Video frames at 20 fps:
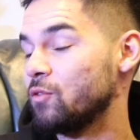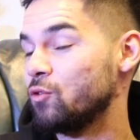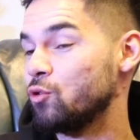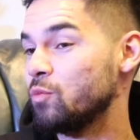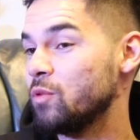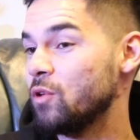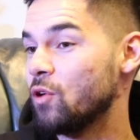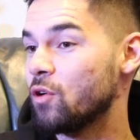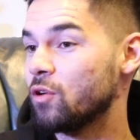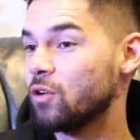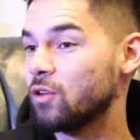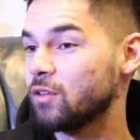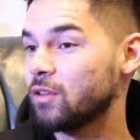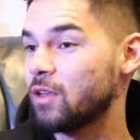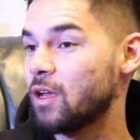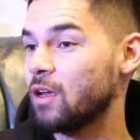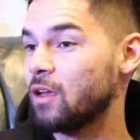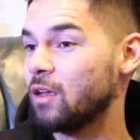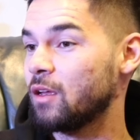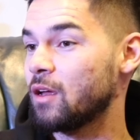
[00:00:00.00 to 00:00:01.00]
to be
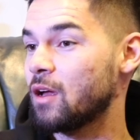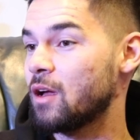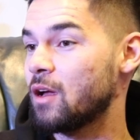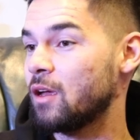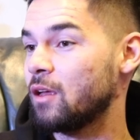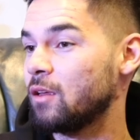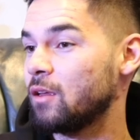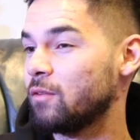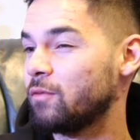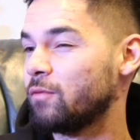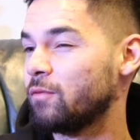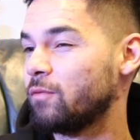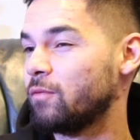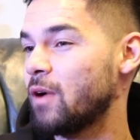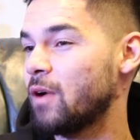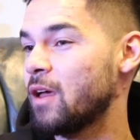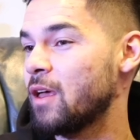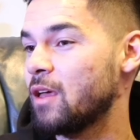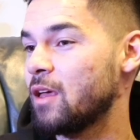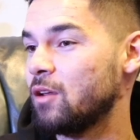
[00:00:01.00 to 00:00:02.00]
honest, I
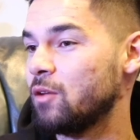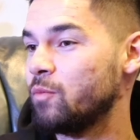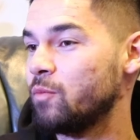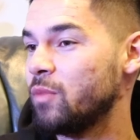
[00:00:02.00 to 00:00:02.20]
had